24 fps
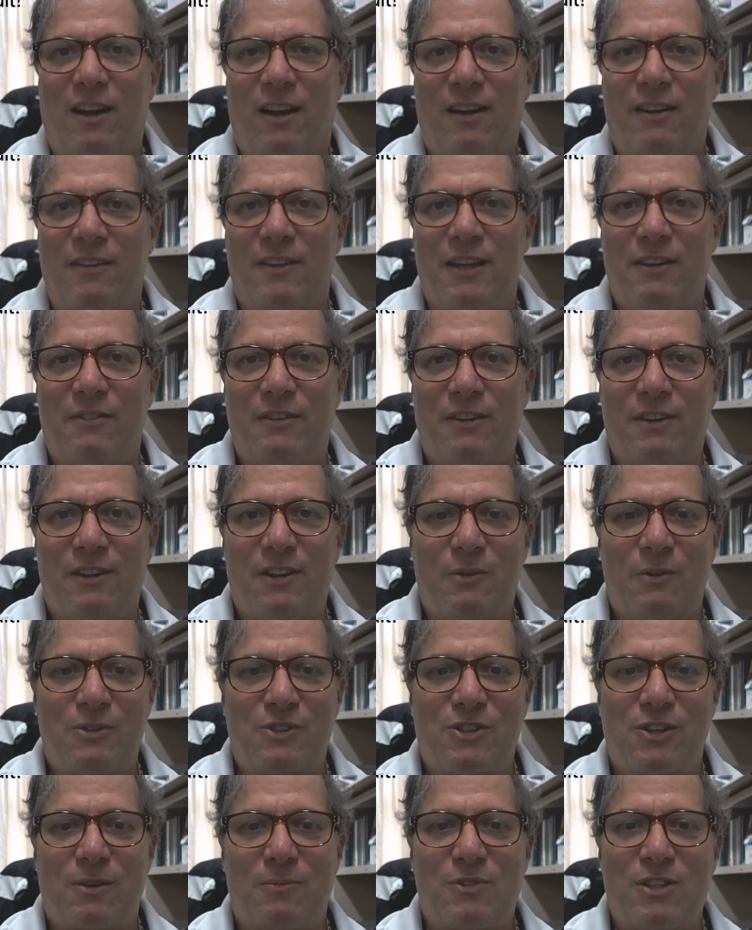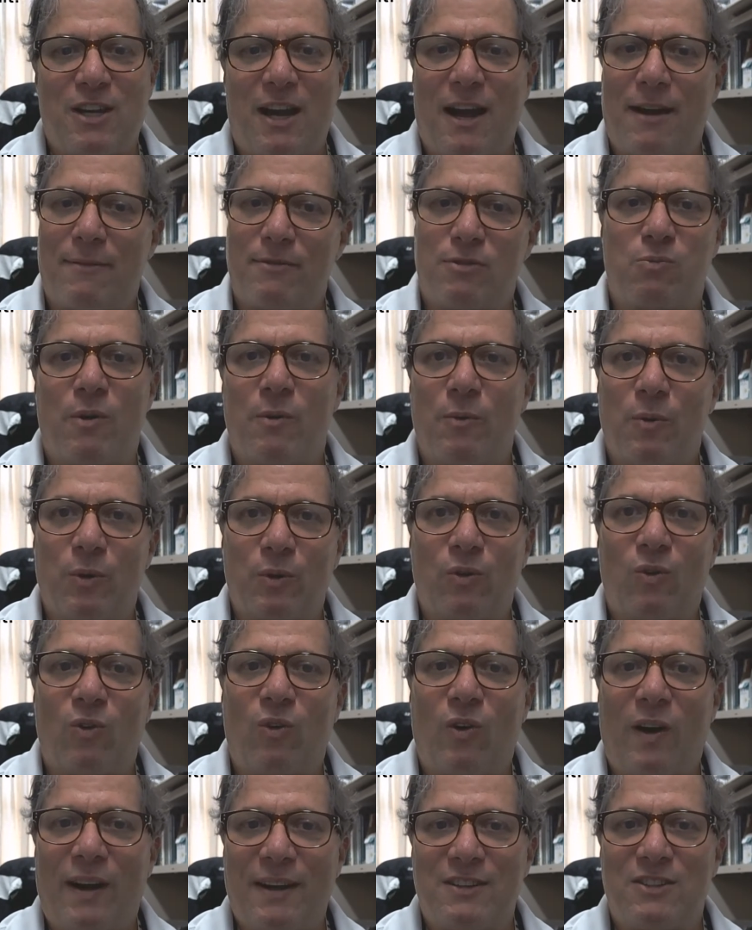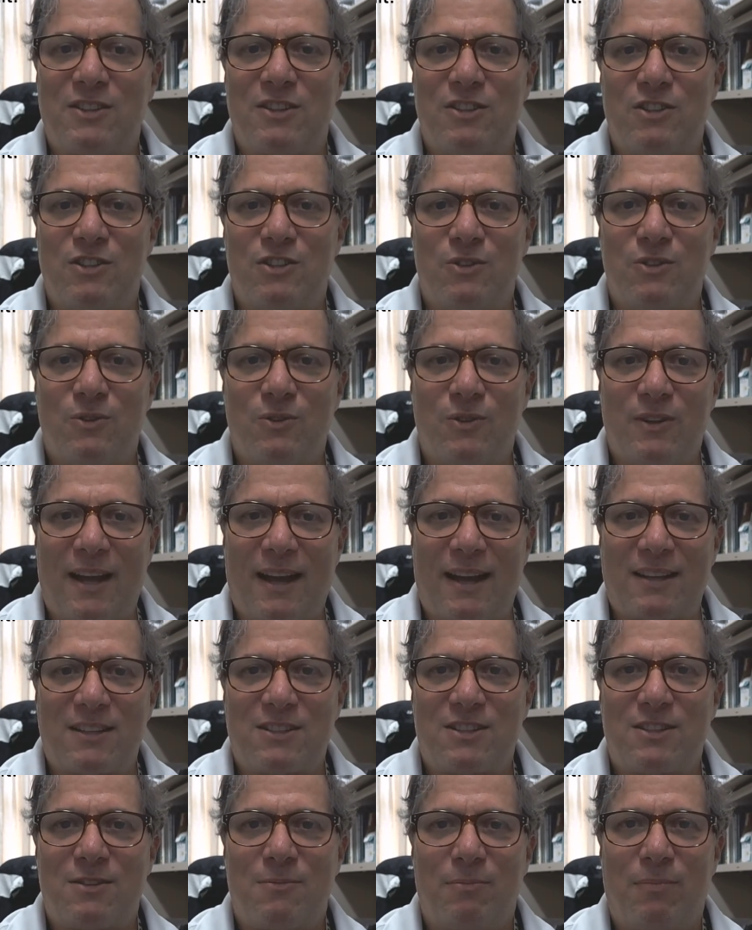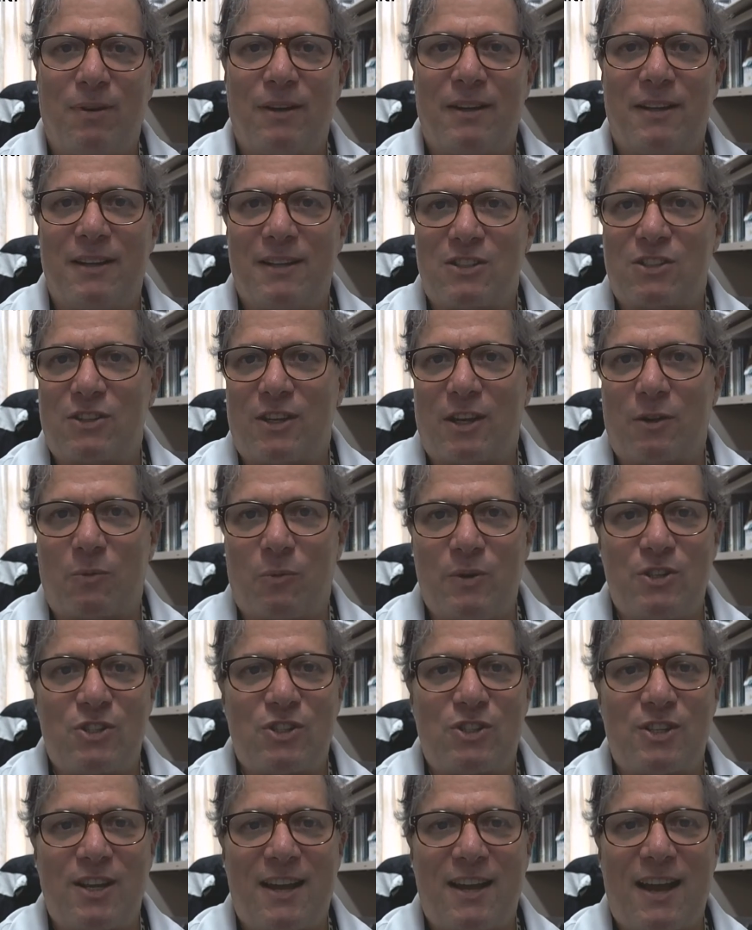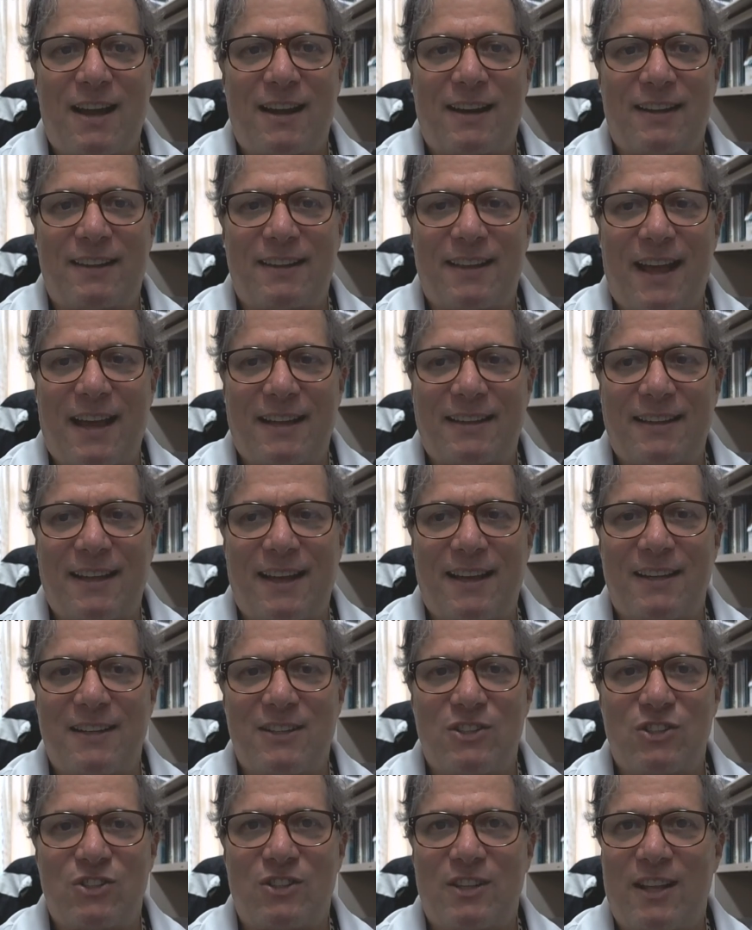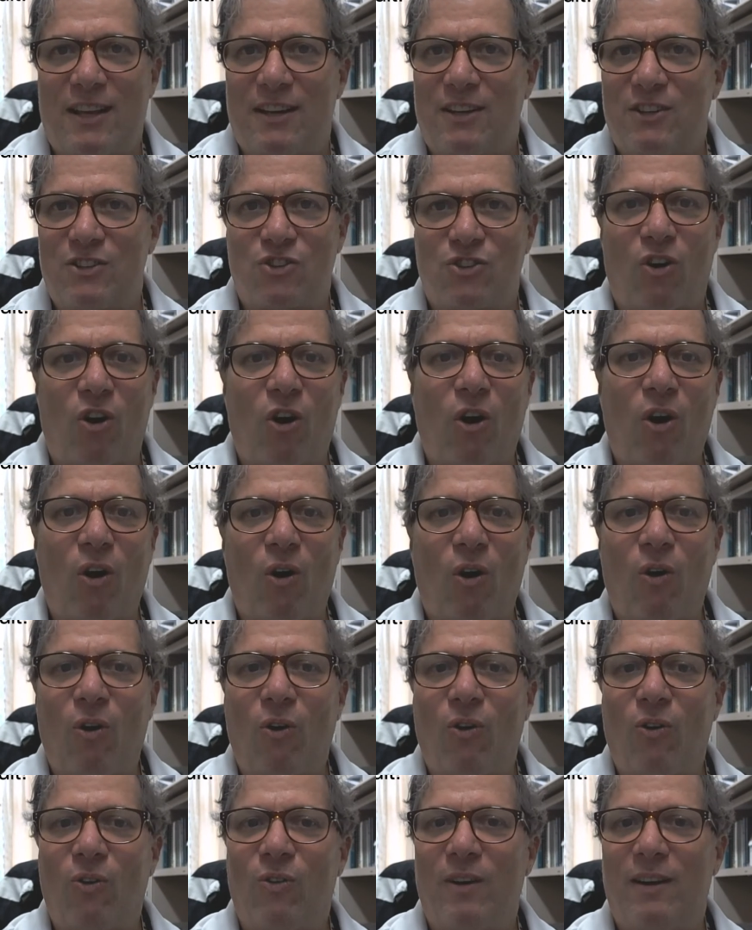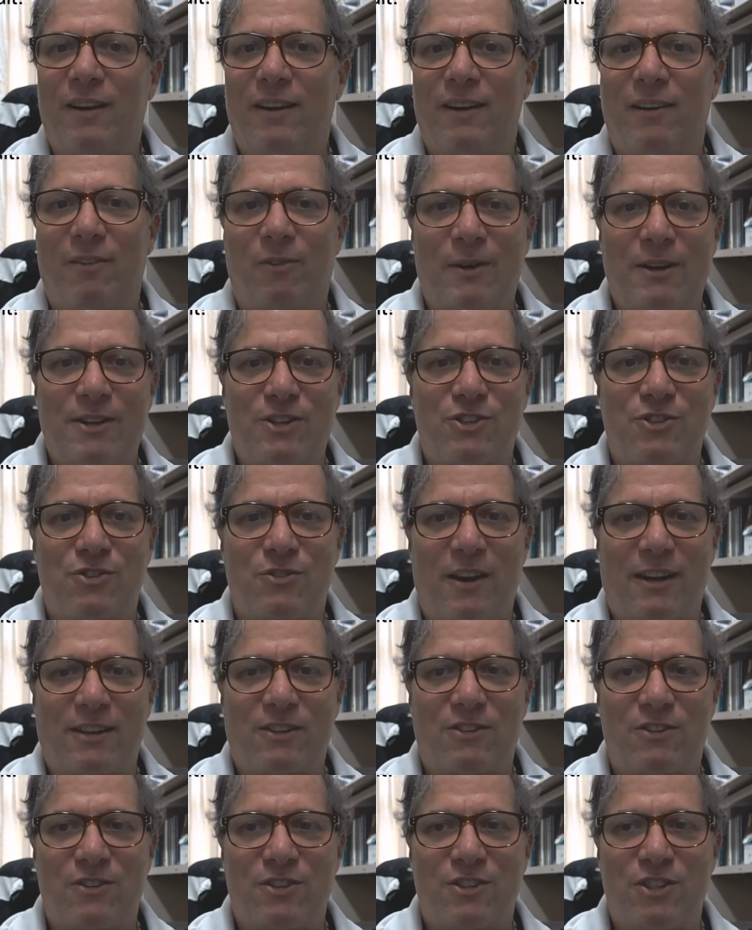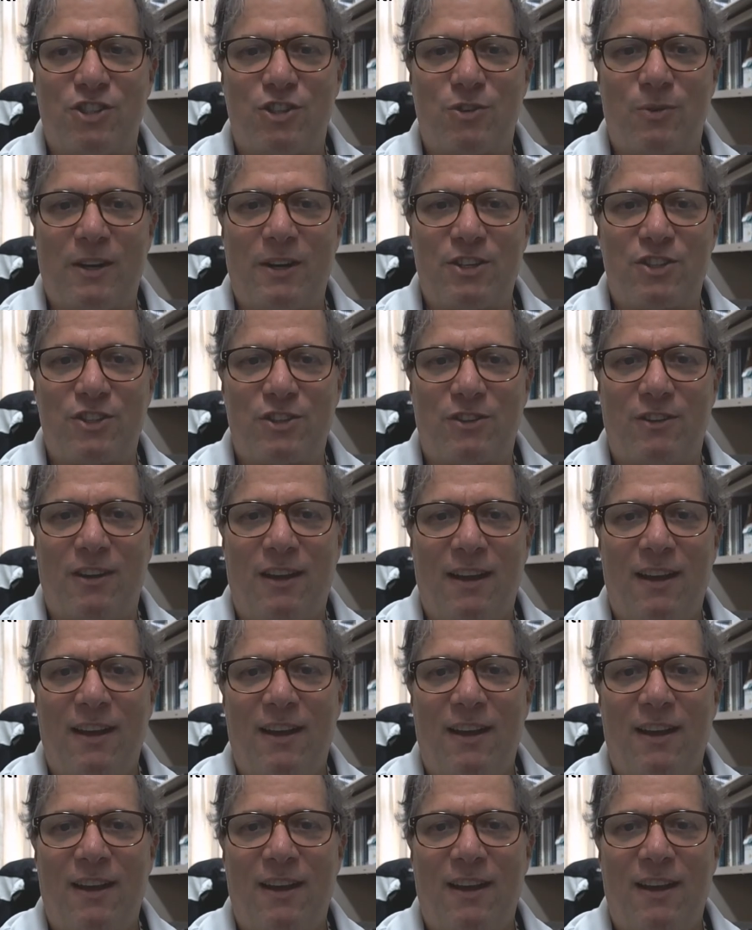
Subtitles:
even though sometimes we would like to do that. But it's like we stay out of that. That is all a race director situation.